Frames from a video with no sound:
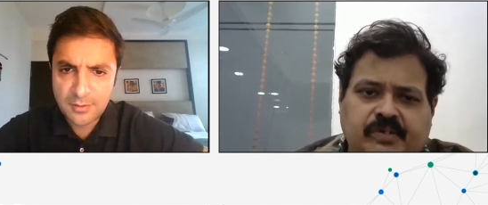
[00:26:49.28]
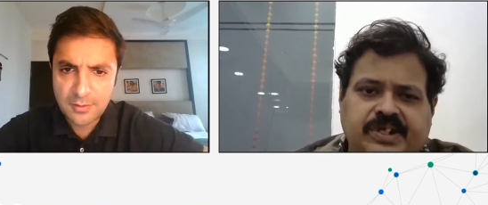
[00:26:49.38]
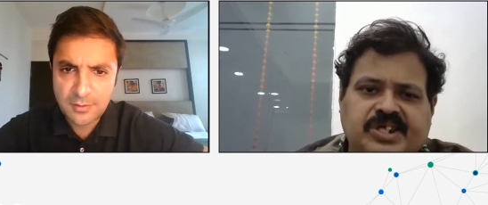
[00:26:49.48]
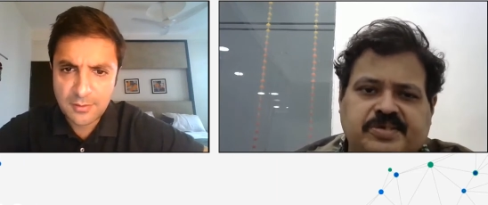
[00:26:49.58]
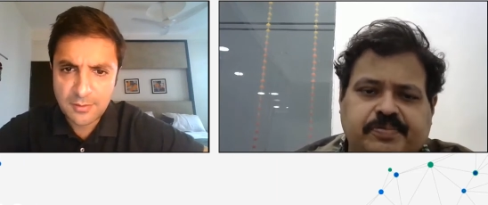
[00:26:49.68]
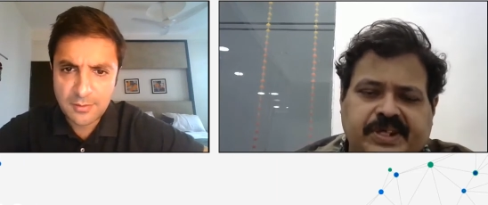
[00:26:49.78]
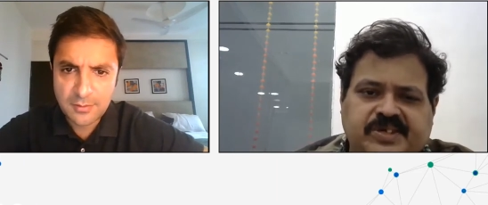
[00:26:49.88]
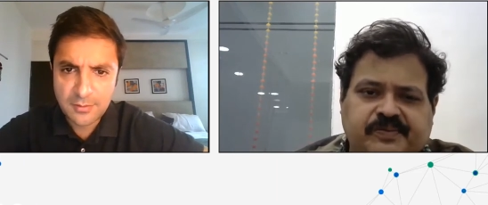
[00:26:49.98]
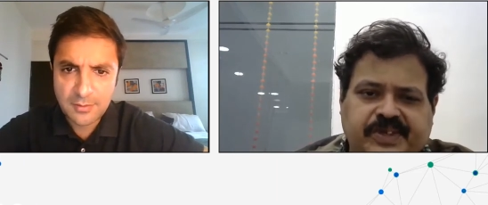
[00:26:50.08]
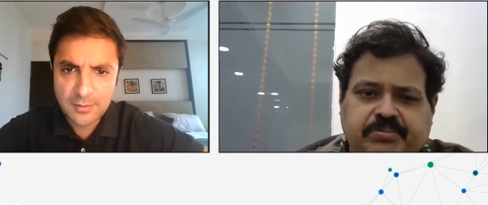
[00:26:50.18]
Speaker 1: COVID is
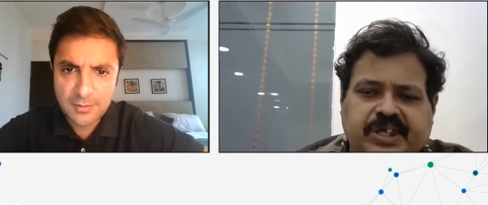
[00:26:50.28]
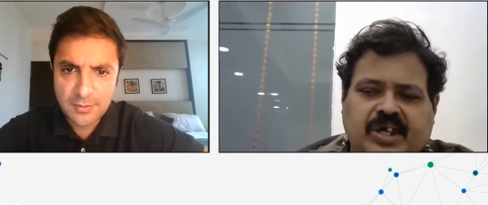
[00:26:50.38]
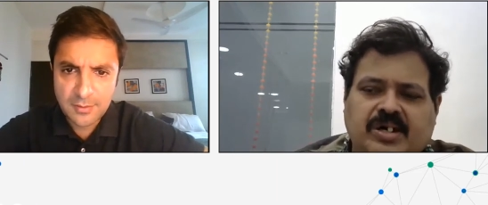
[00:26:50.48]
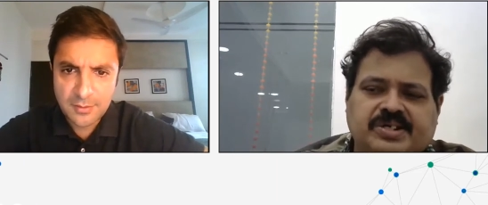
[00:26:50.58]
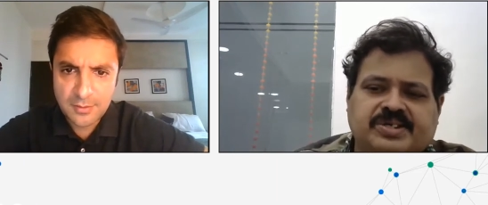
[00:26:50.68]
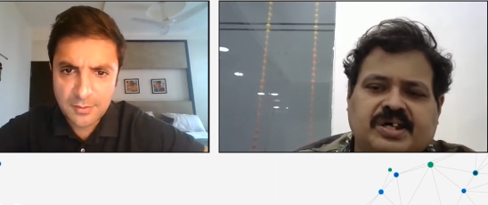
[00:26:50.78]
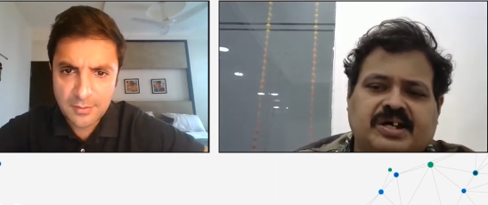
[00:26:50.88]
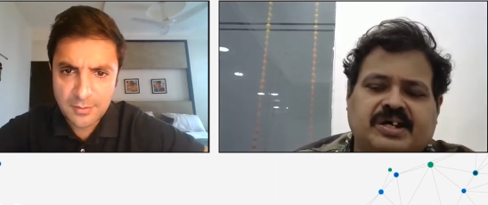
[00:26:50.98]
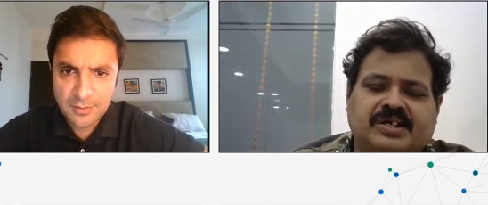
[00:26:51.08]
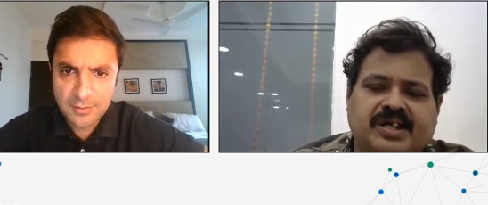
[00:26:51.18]
specific because
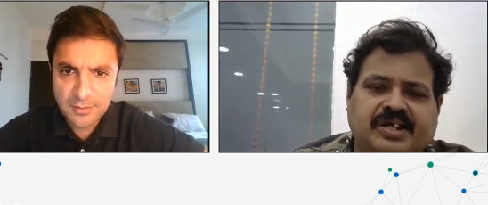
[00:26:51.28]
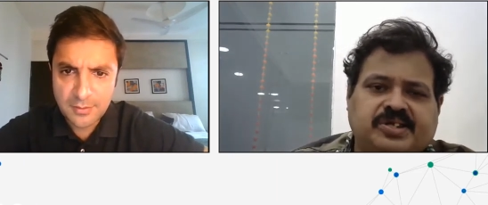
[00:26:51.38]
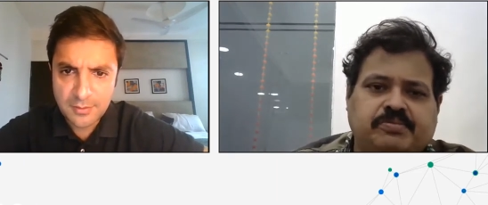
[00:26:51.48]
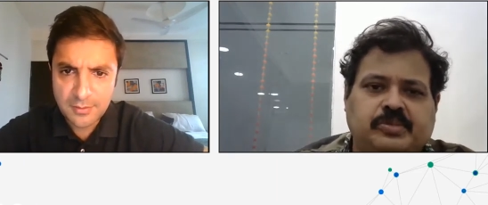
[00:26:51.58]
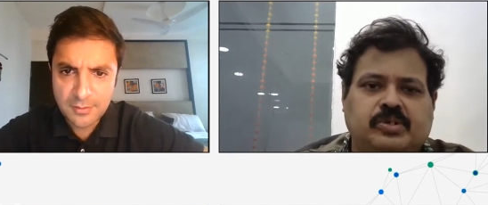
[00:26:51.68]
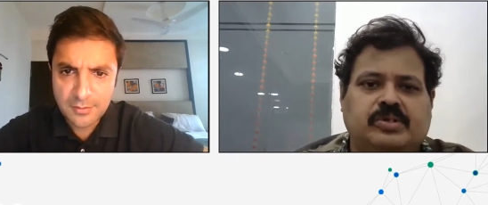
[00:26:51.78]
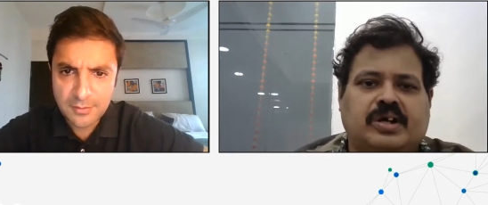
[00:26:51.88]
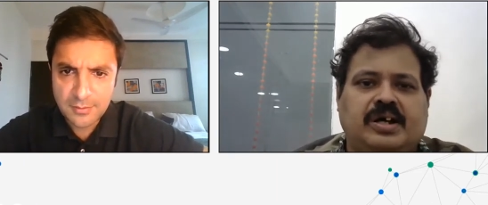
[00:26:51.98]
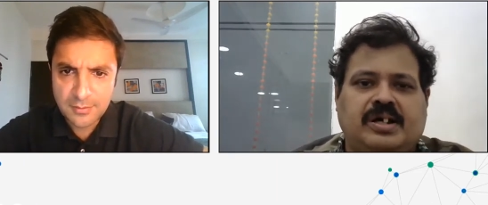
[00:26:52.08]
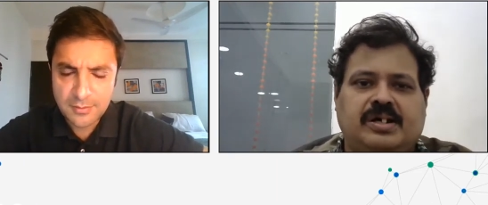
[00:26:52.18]
uh, that's
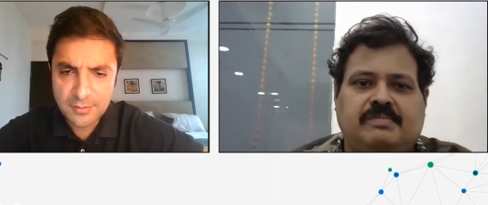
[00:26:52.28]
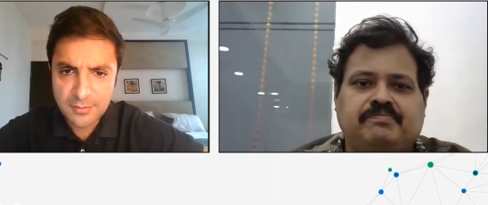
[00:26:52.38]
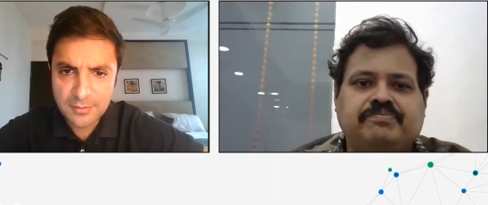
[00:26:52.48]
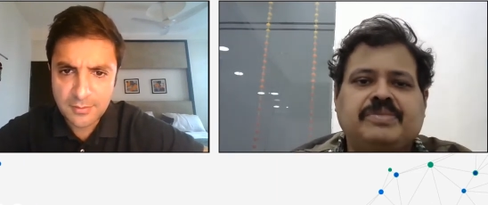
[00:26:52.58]
more uh,